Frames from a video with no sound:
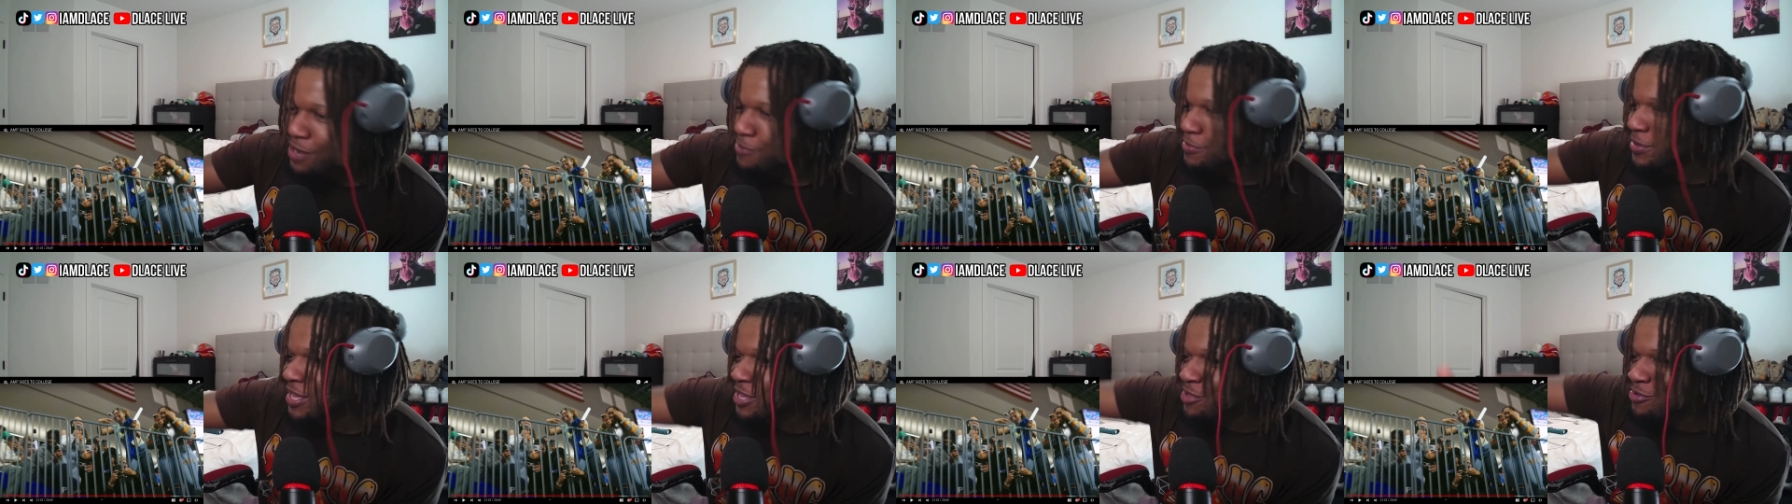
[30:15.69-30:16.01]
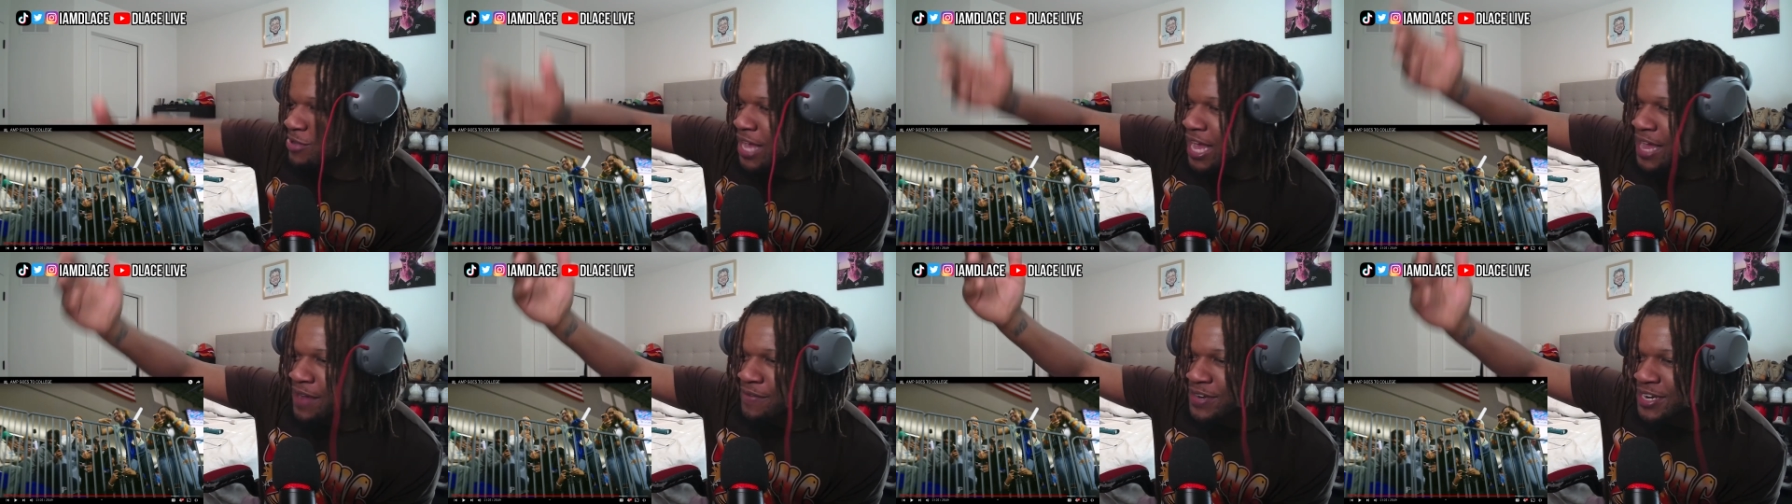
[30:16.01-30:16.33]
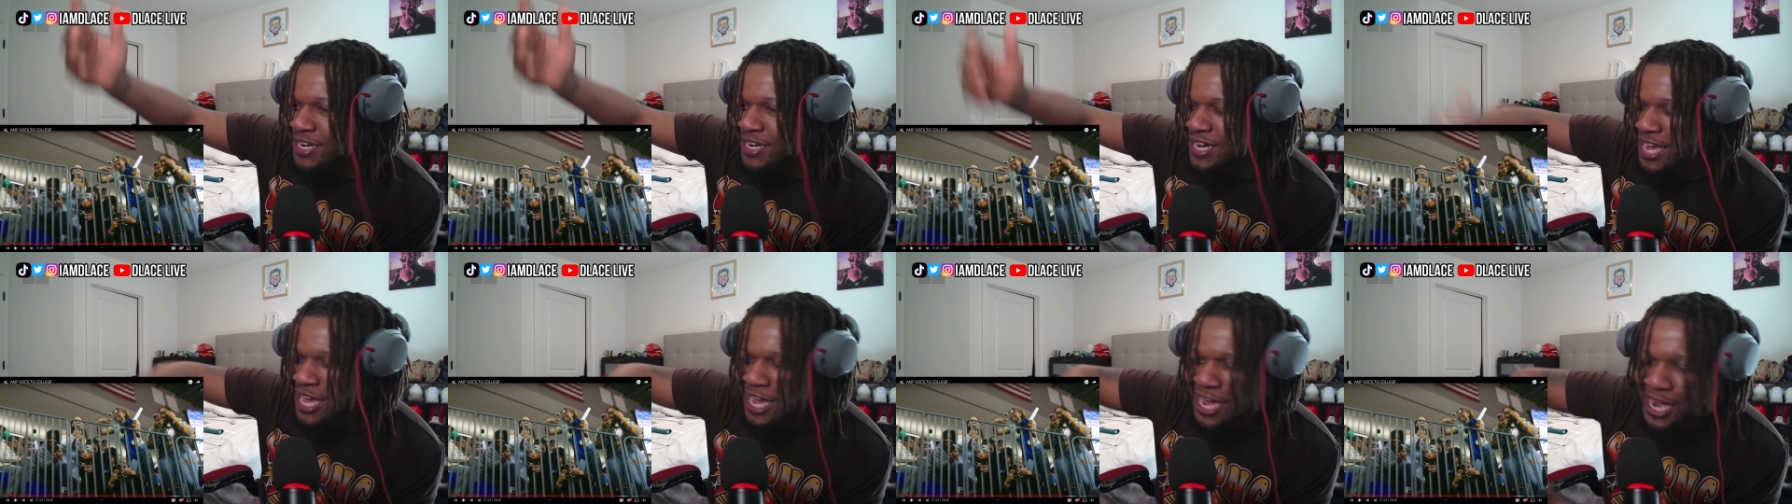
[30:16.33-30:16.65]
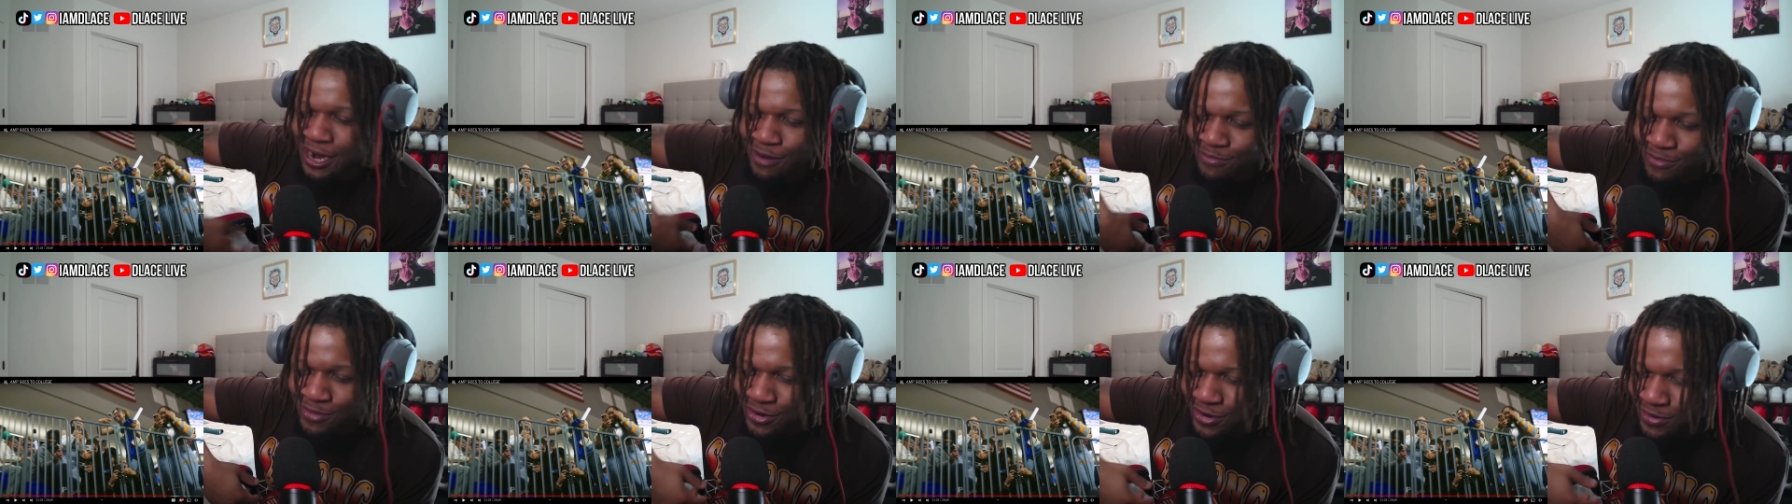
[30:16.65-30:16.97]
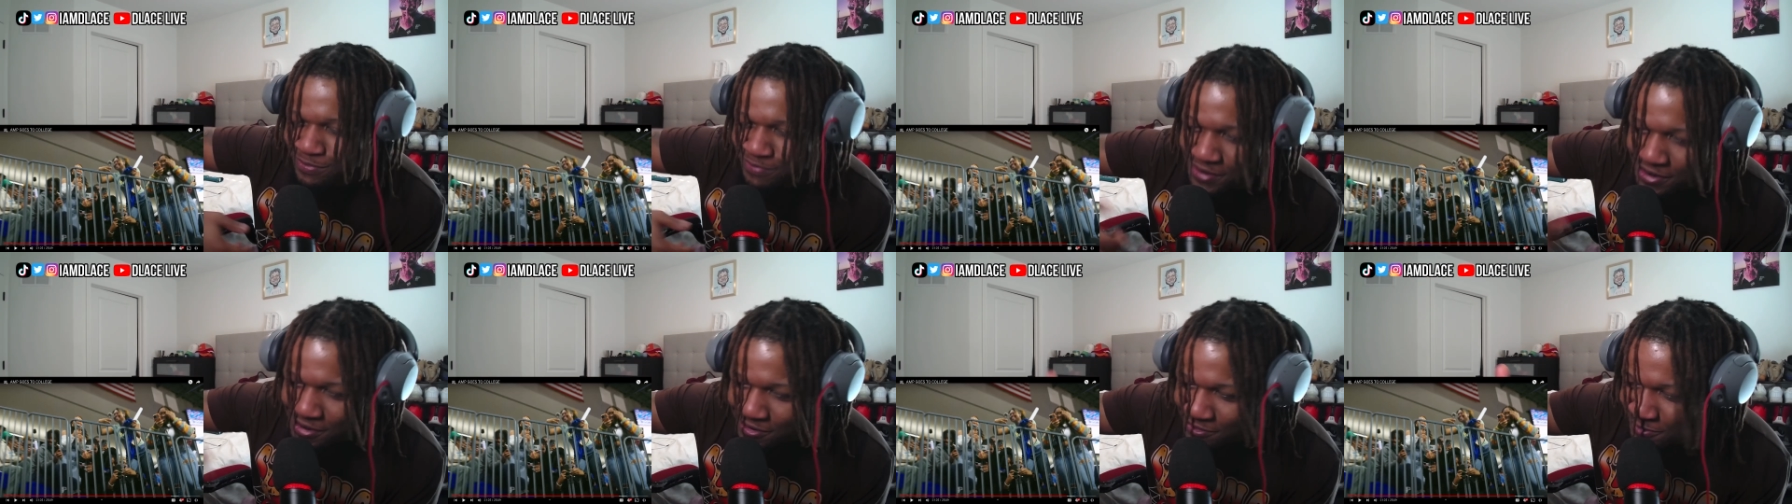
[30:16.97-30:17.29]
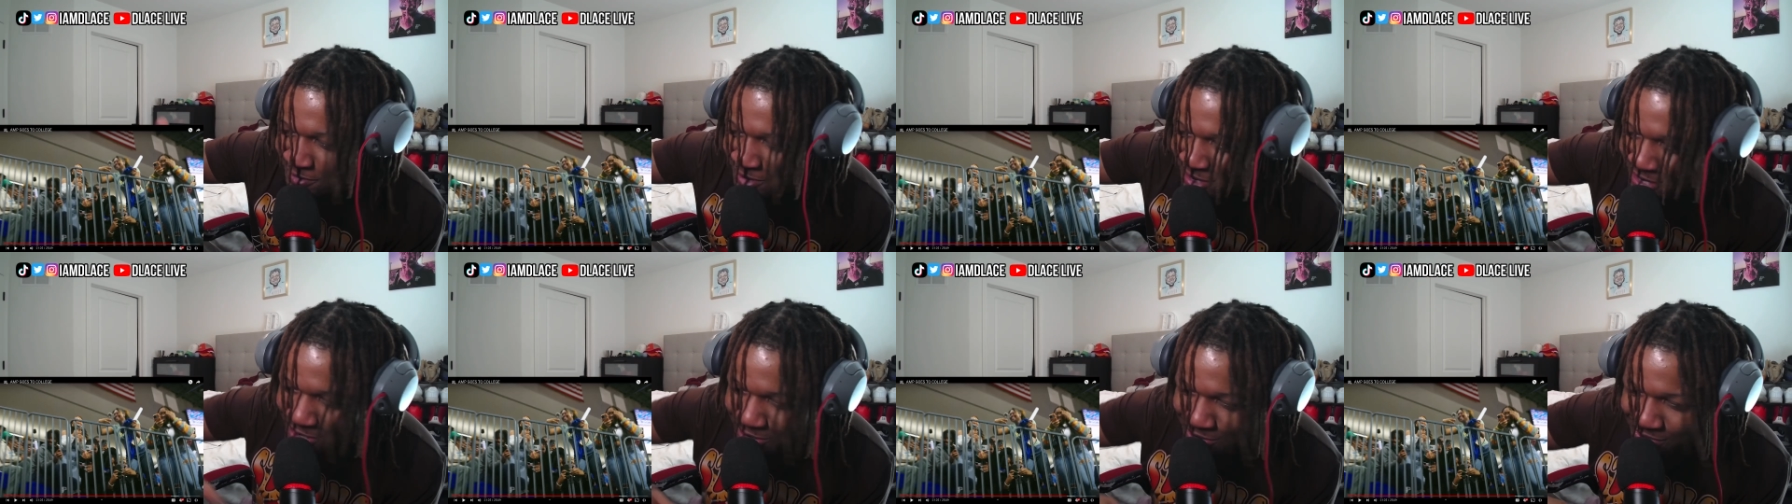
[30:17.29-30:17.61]
I mean, you can't deny, bro. Bro
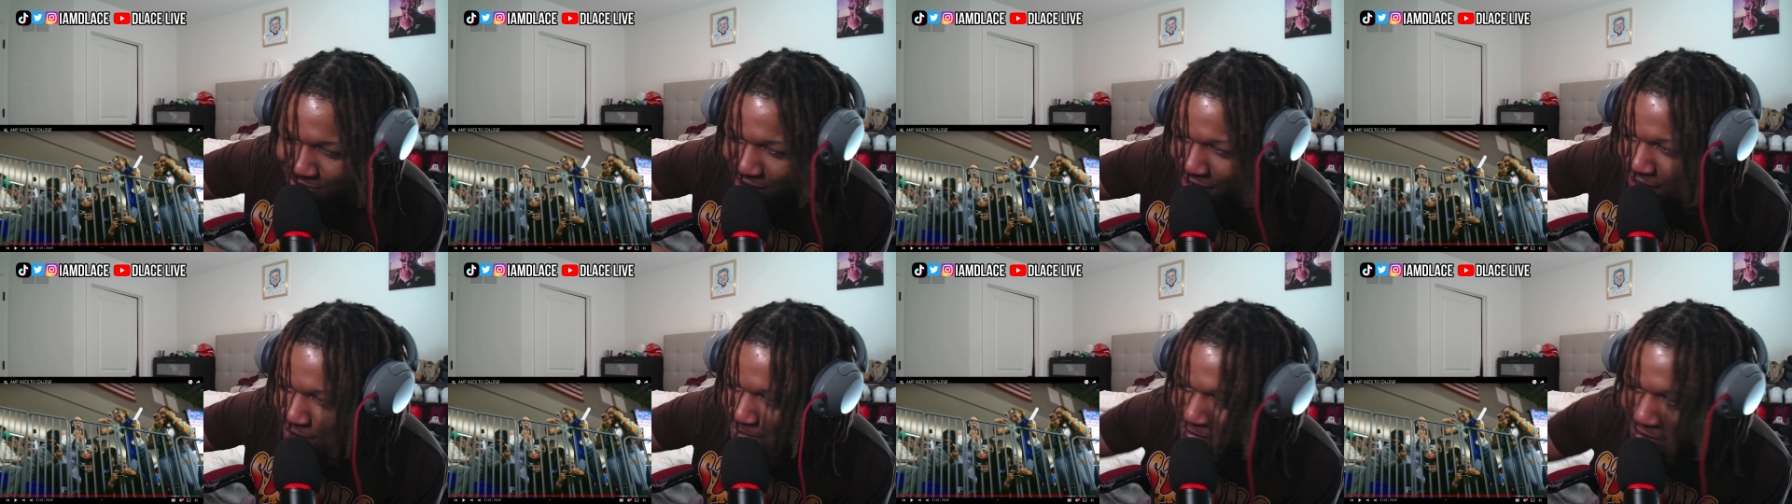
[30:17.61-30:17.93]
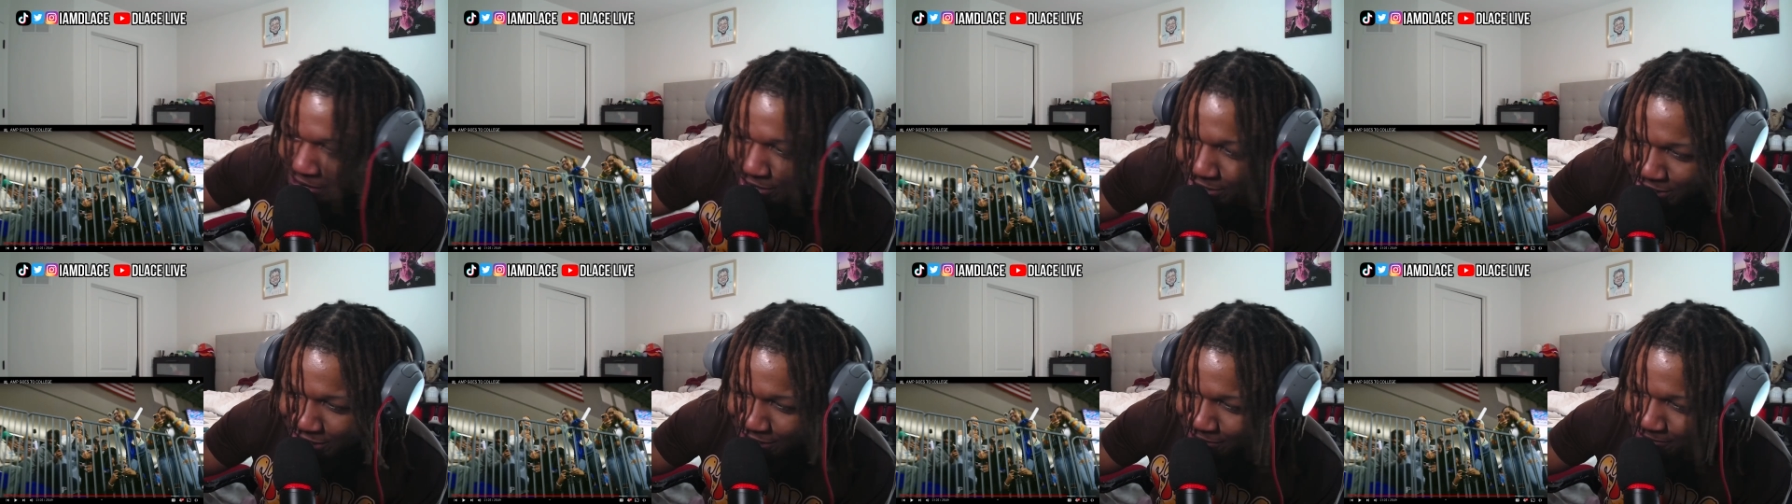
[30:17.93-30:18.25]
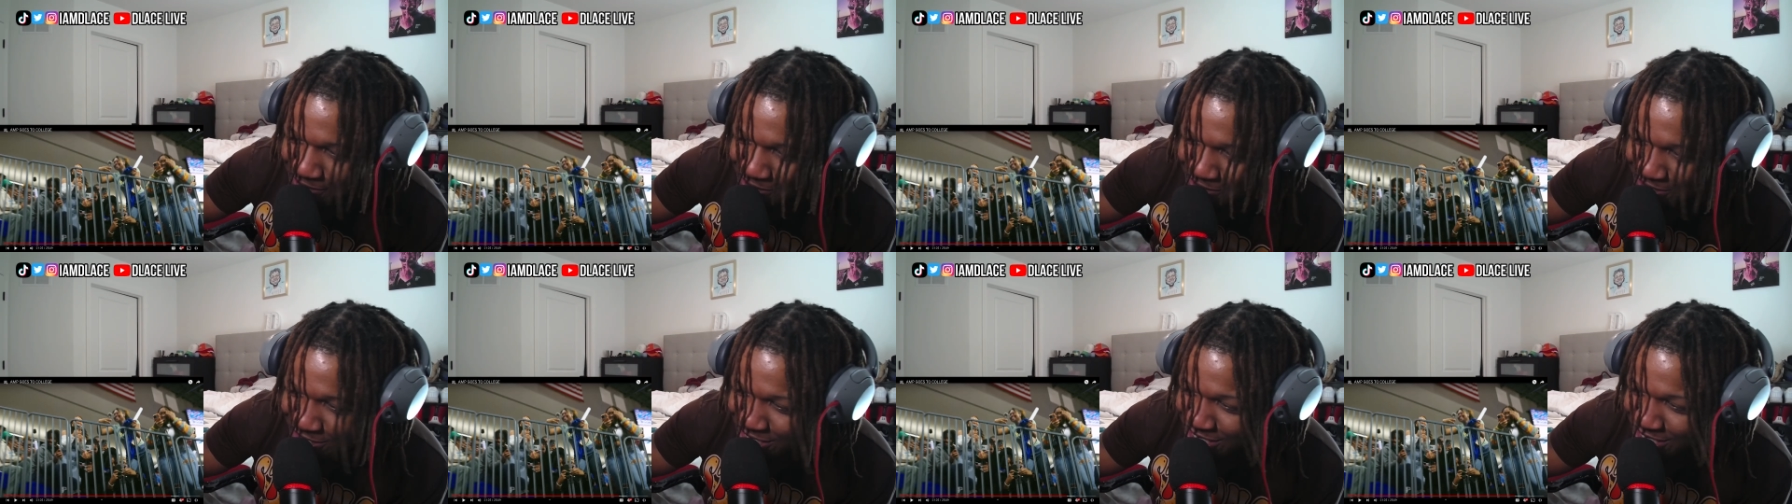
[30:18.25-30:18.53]
really do got motion, bro.